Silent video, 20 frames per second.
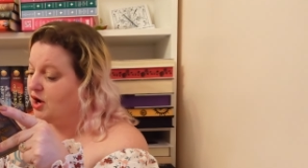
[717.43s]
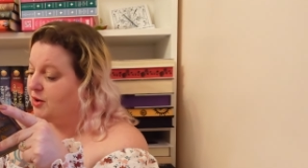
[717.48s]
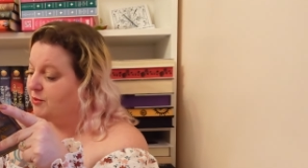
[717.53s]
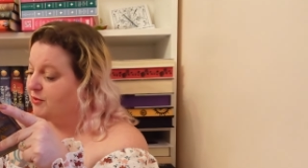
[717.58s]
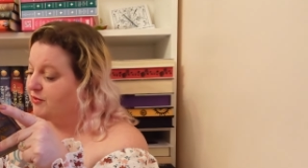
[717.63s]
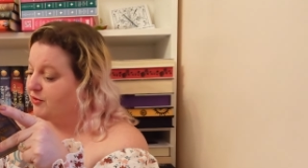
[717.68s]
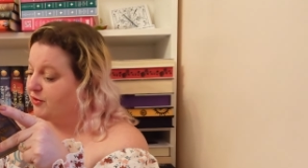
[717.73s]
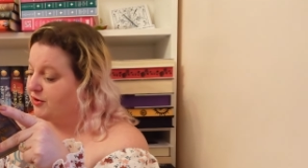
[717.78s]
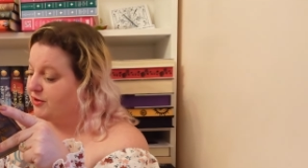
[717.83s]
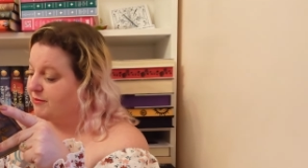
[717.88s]

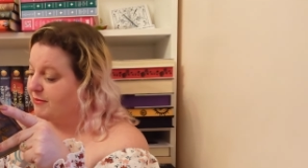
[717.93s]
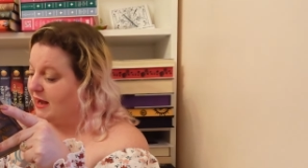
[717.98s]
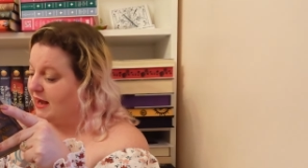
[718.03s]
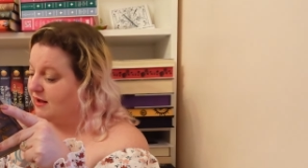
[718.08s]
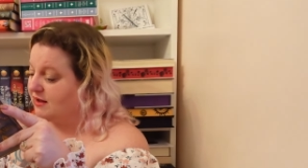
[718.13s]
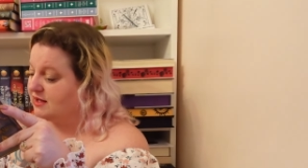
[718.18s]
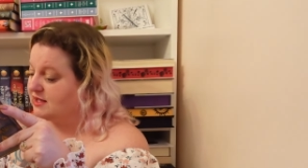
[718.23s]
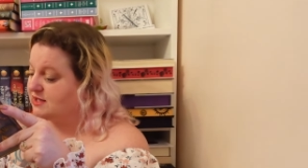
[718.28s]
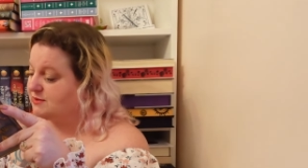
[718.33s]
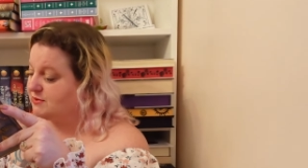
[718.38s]
before the
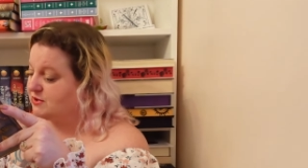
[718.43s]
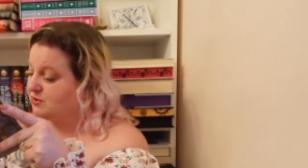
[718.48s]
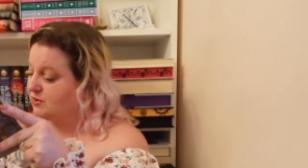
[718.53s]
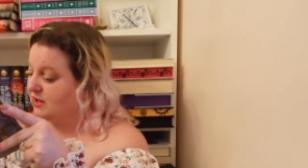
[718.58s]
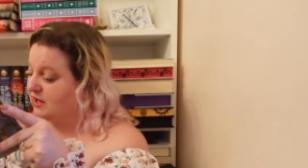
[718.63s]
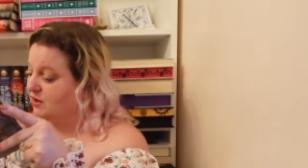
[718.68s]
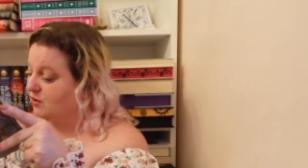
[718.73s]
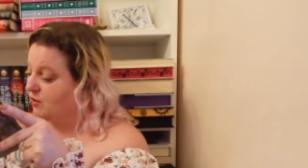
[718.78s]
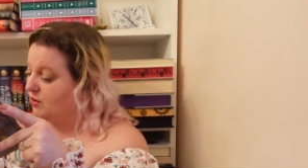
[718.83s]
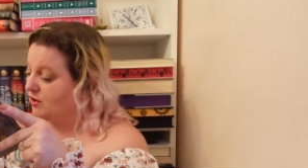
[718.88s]
balance
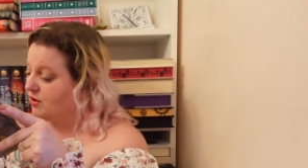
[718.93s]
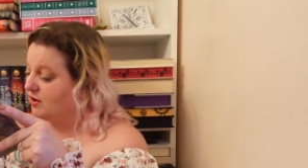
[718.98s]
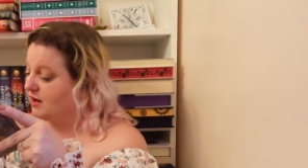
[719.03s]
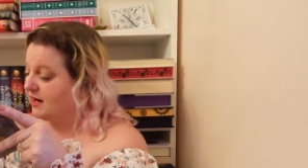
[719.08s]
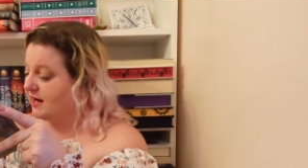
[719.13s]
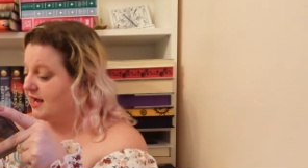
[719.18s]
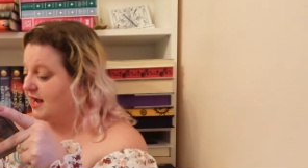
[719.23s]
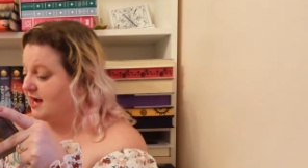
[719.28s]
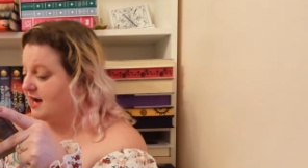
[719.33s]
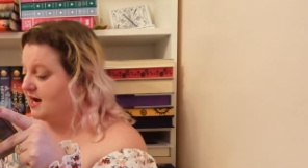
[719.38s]
between order
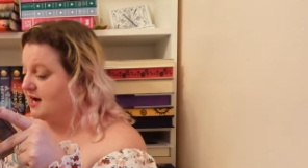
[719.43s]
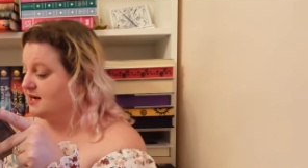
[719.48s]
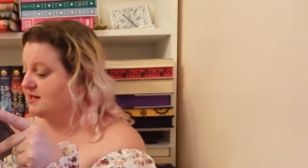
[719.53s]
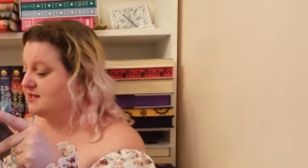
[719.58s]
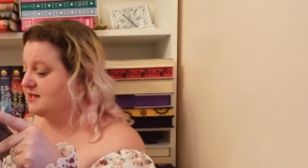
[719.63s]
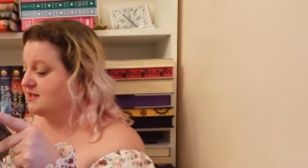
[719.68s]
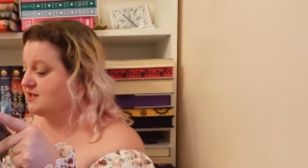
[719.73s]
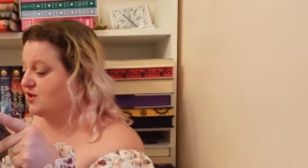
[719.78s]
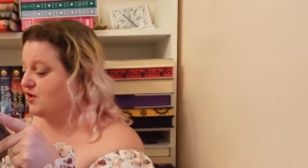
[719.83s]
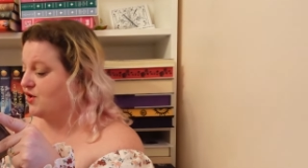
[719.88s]
and chaos is